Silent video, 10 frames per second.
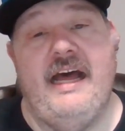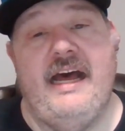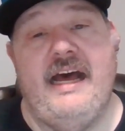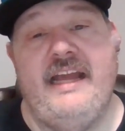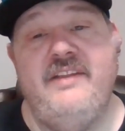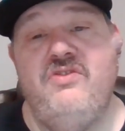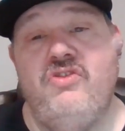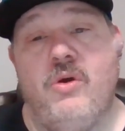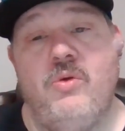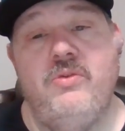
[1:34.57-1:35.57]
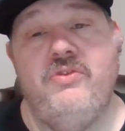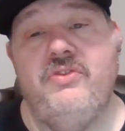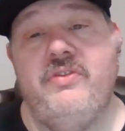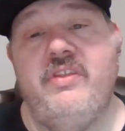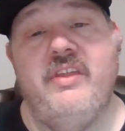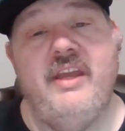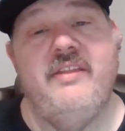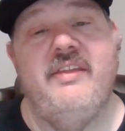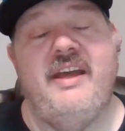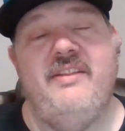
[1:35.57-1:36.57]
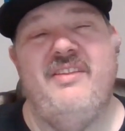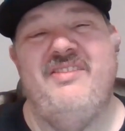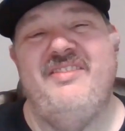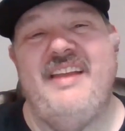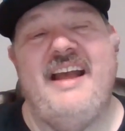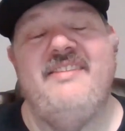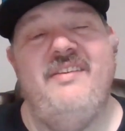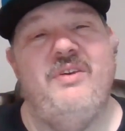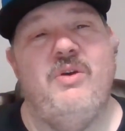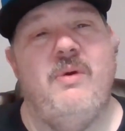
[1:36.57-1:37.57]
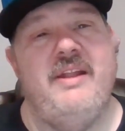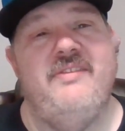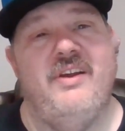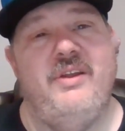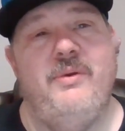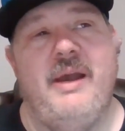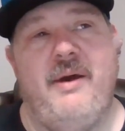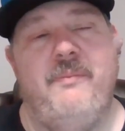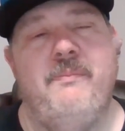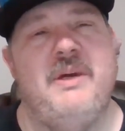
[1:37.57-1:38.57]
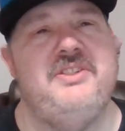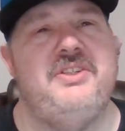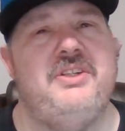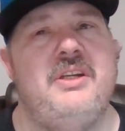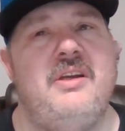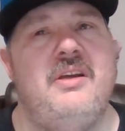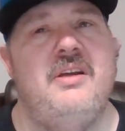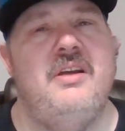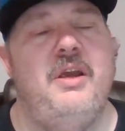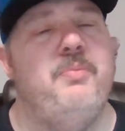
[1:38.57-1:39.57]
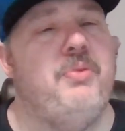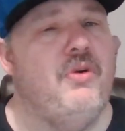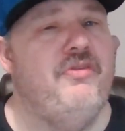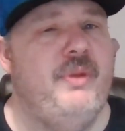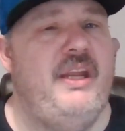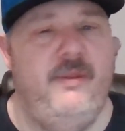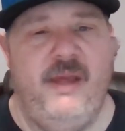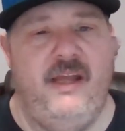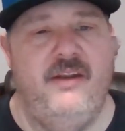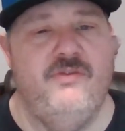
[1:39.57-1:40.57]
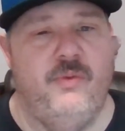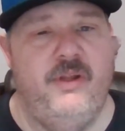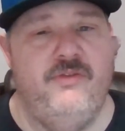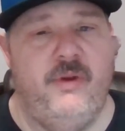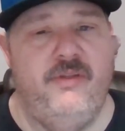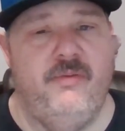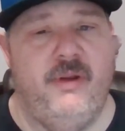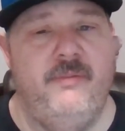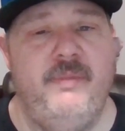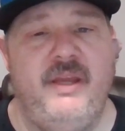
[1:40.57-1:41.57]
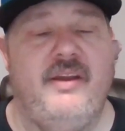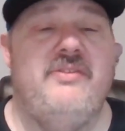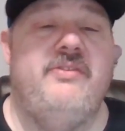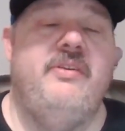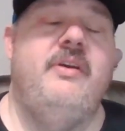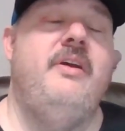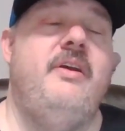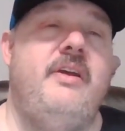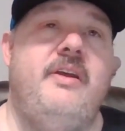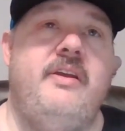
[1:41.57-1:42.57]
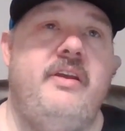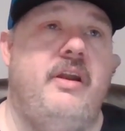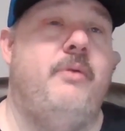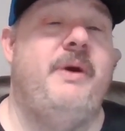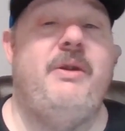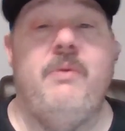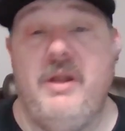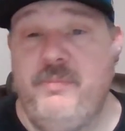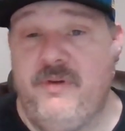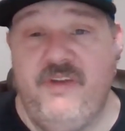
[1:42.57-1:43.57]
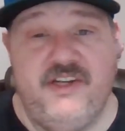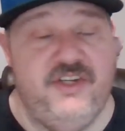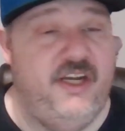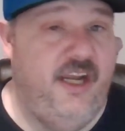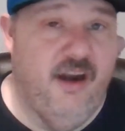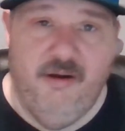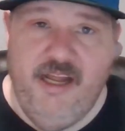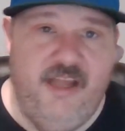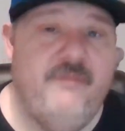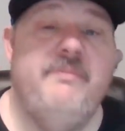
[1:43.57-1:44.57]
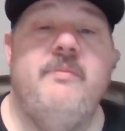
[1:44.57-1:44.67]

I don't think that the stats even quite tell you how much improvement he made in 2023 because, by run prevention, ERA